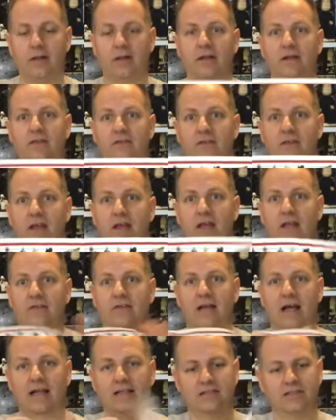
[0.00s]
you can see
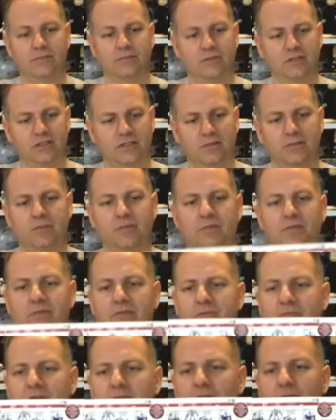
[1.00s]
it's got some just
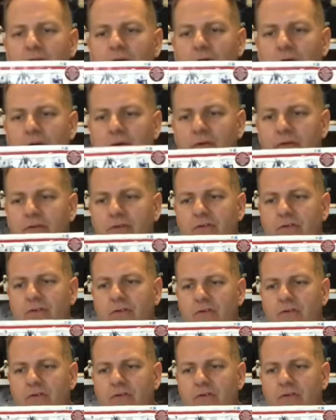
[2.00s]
figures,